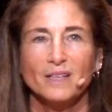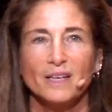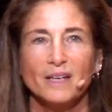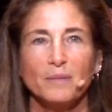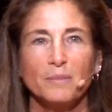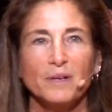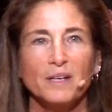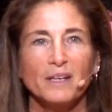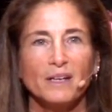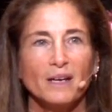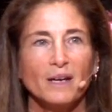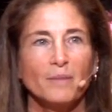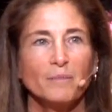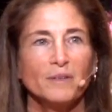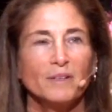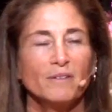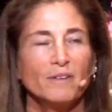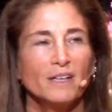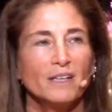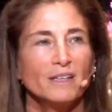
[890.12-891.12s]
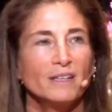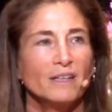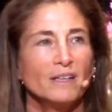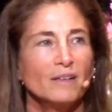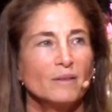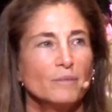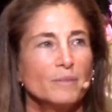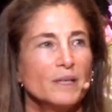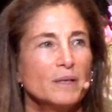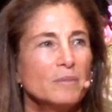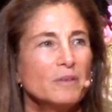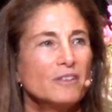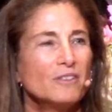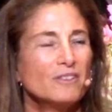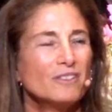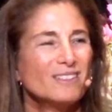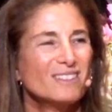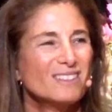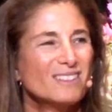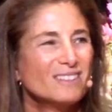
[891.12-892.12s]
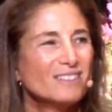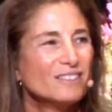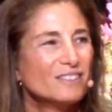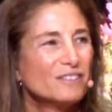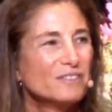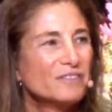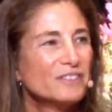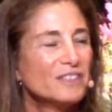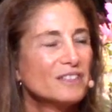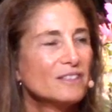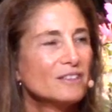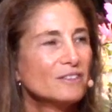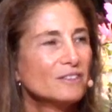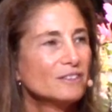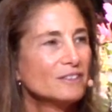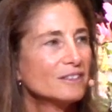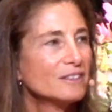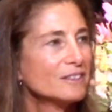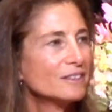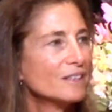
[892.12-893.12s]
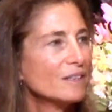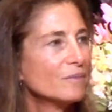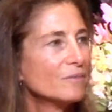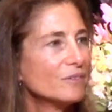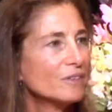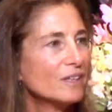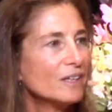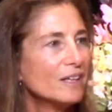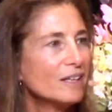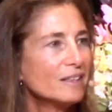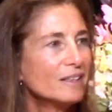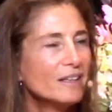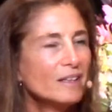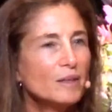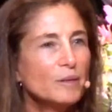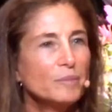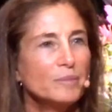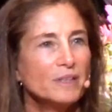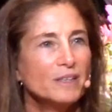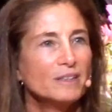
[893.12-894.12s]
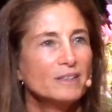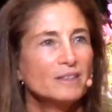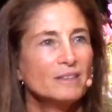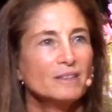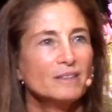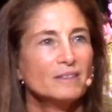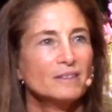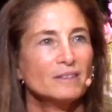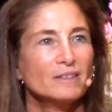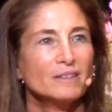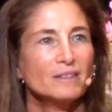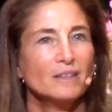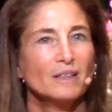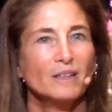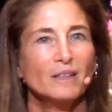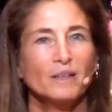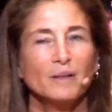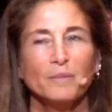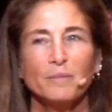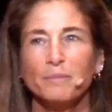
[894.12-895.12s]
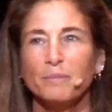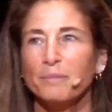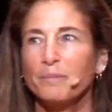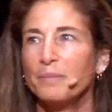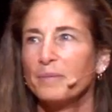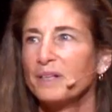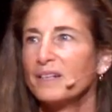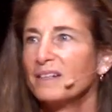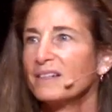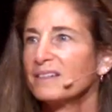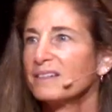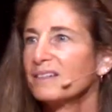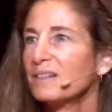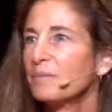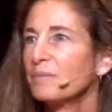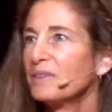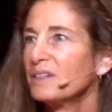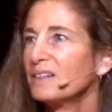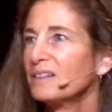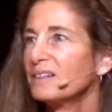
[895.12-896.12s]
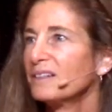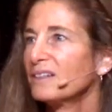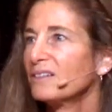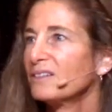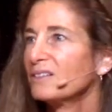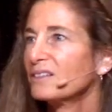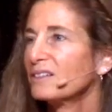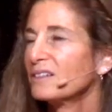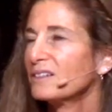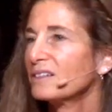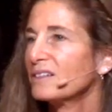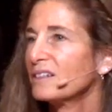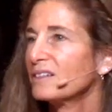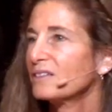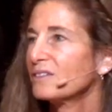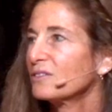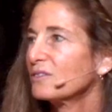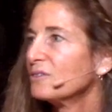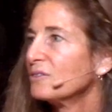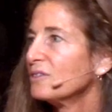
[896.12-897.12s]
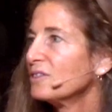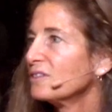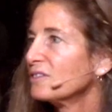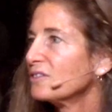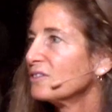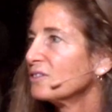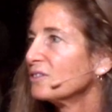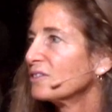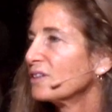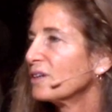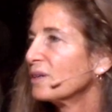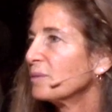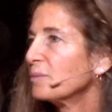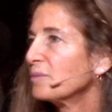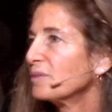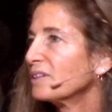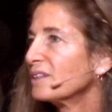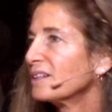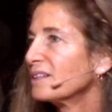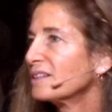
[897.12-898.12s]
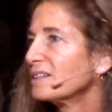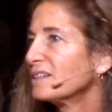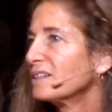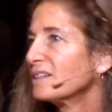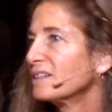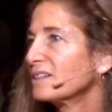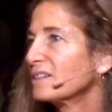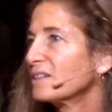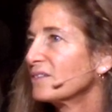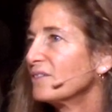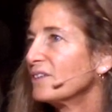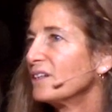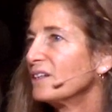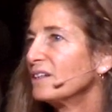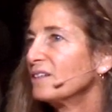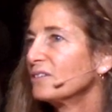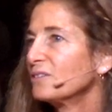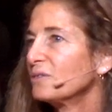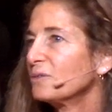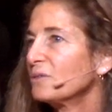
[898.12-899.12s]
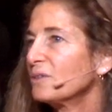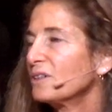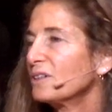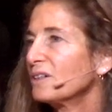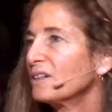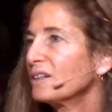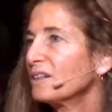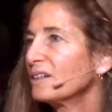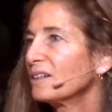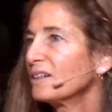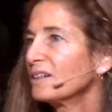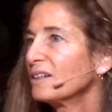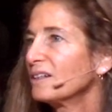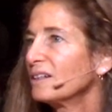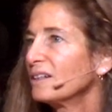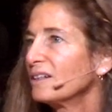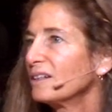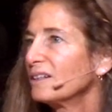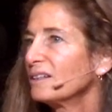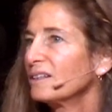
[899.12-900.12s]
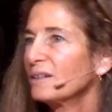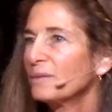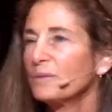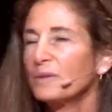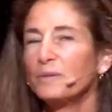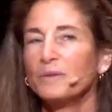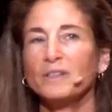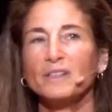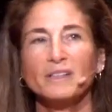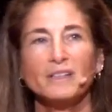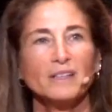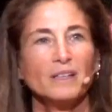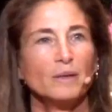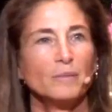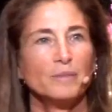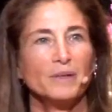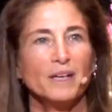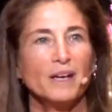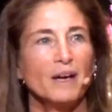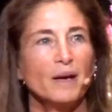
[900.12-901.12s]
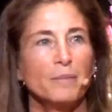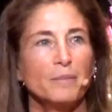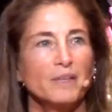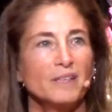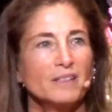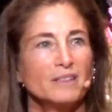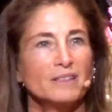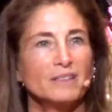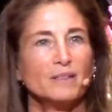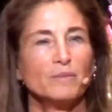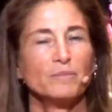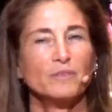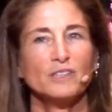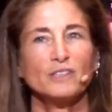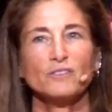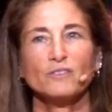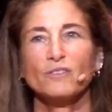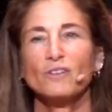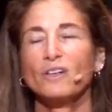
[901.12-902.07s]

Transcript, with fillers: Am I happy right now? Maybe there's just a little physical discomfort. Not a big deal, but something tells us as soon as there's unpleasantness of any sort that we really can't be happy because something's